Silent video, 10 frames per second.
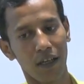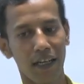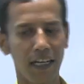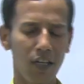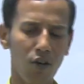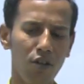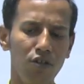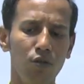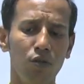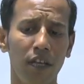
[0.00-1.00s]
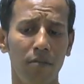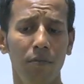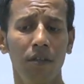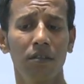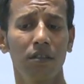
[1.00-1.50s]
it also that
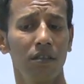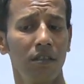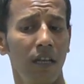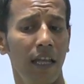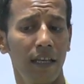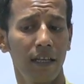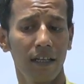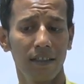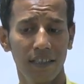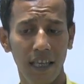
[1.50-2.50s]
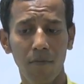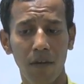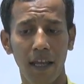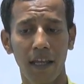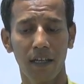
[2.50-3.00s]
means the like same like